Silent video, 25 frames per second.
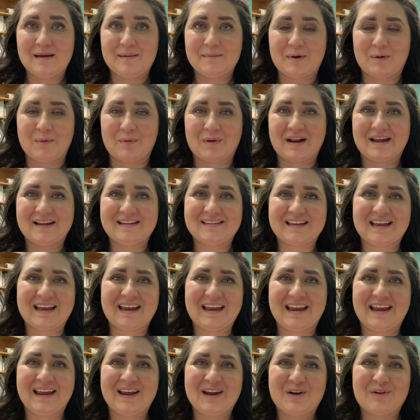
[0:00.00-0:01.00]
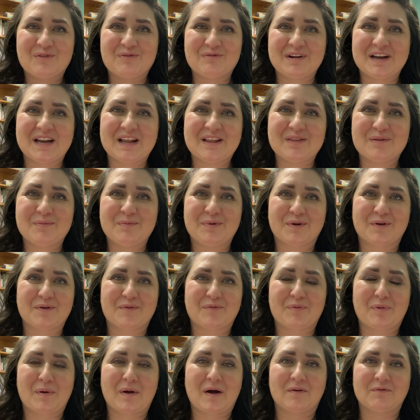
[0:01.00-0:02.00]
But what I see reading the book
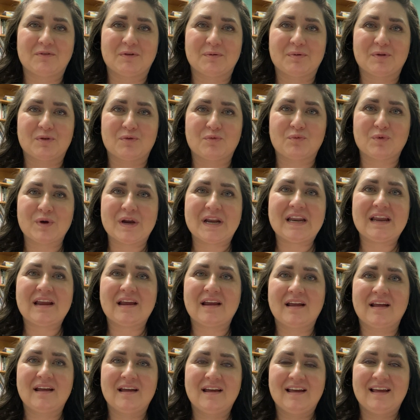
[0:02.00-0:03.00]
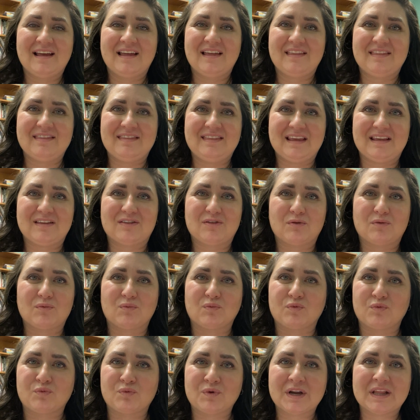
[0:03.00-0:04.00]
of Proverbs, reading these
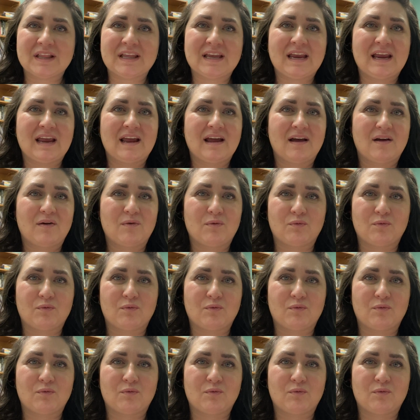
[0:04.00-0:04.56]
really,